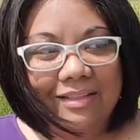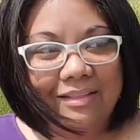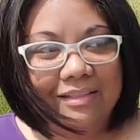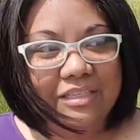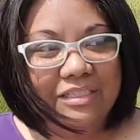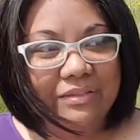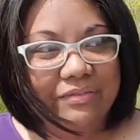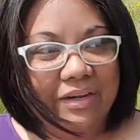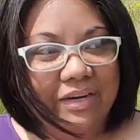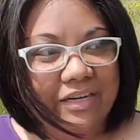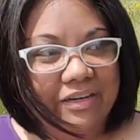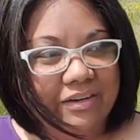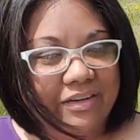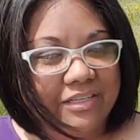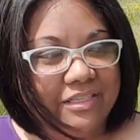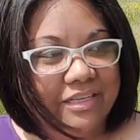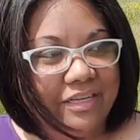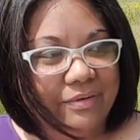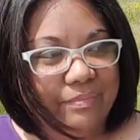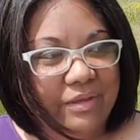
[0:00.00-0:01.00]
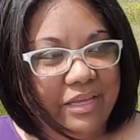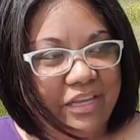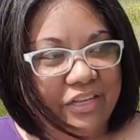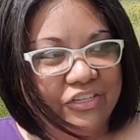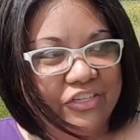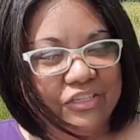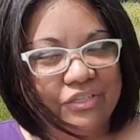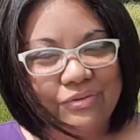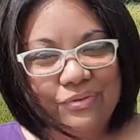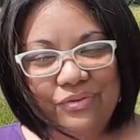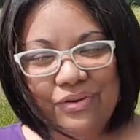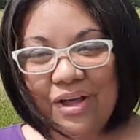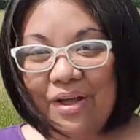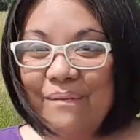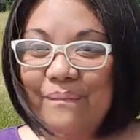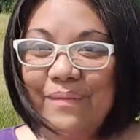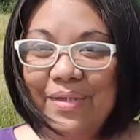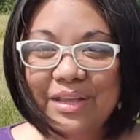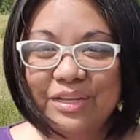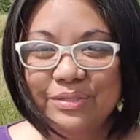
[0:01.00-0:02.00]
This fragrance and me just do
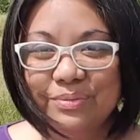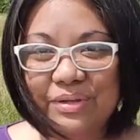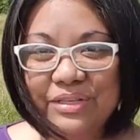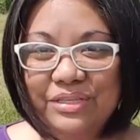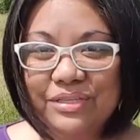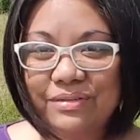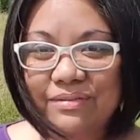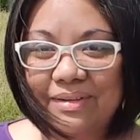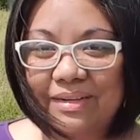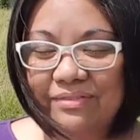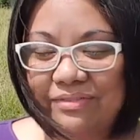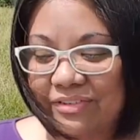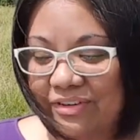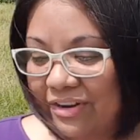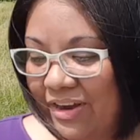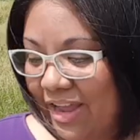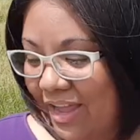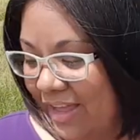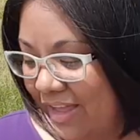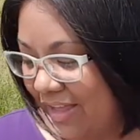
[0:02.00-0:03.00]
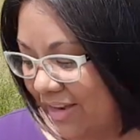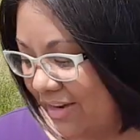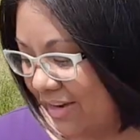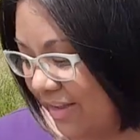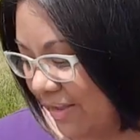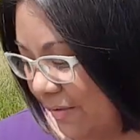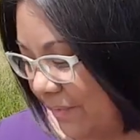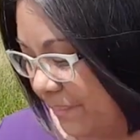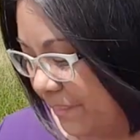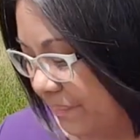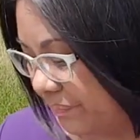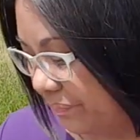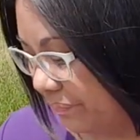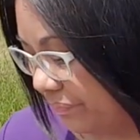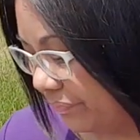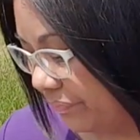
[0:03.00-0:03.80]
not mix whatsoever, and